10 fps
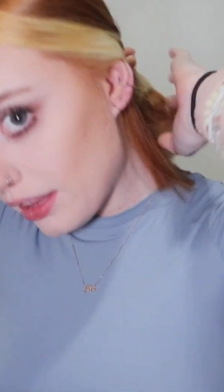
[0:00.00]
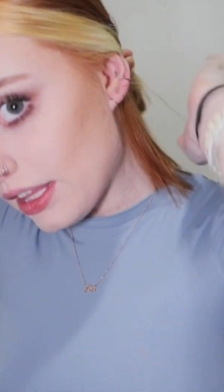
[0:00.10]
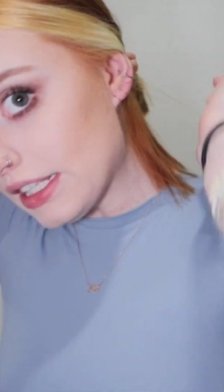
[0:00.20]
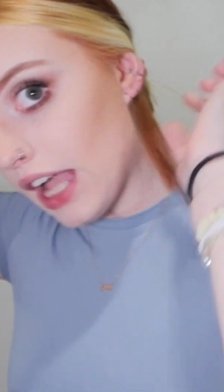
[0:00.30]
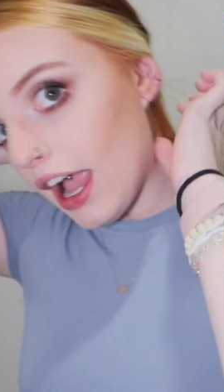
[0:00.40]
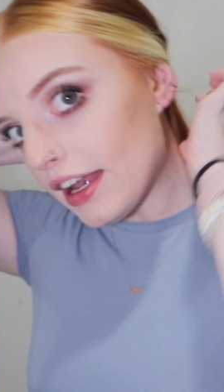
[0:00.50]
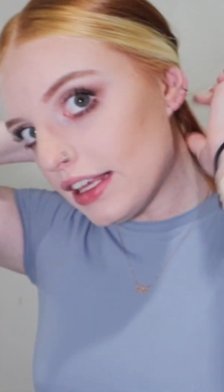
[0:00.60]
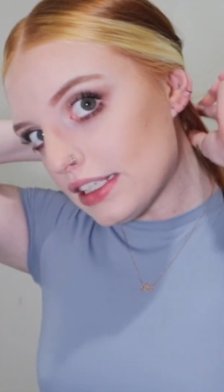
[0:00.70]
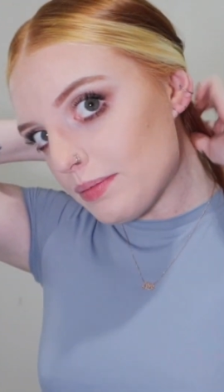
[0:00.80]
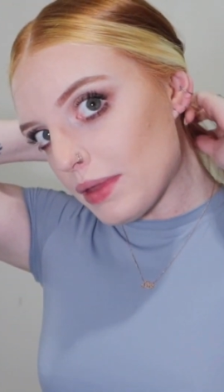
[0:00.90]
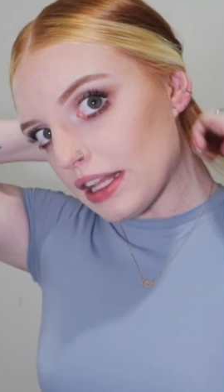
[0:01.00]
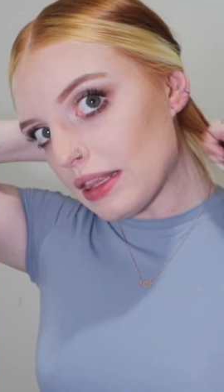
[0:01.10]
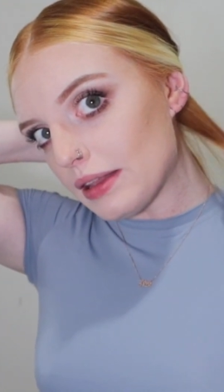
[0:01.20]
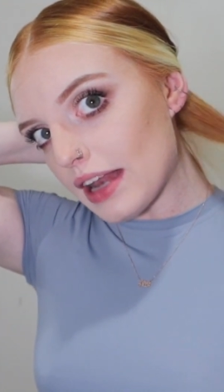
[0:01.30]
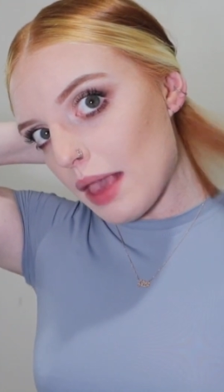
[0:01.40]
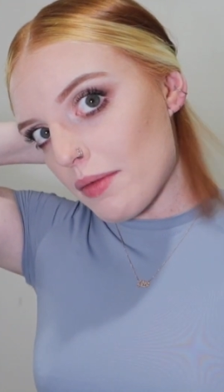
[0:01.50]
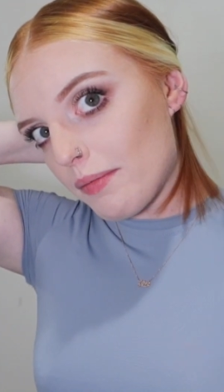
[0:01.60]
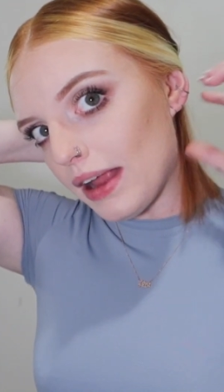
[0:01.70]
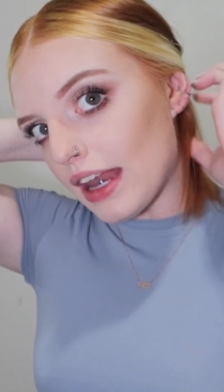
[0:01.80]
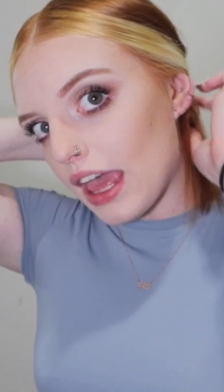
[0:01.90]
the tiniest bit at the nape of
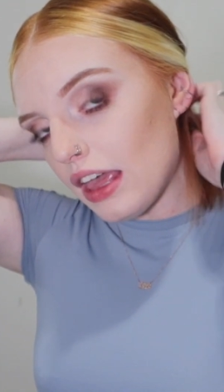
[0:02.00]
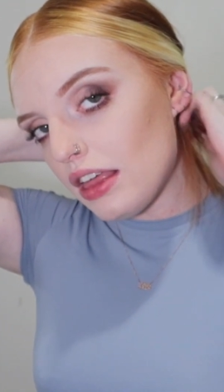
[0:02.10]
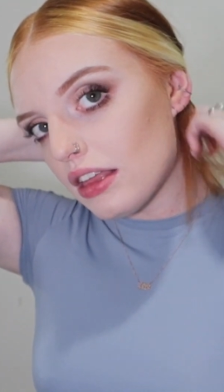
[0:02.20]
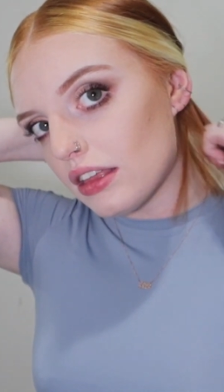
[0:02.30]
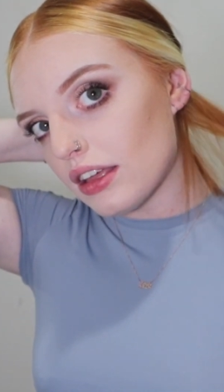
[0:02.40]
my neck.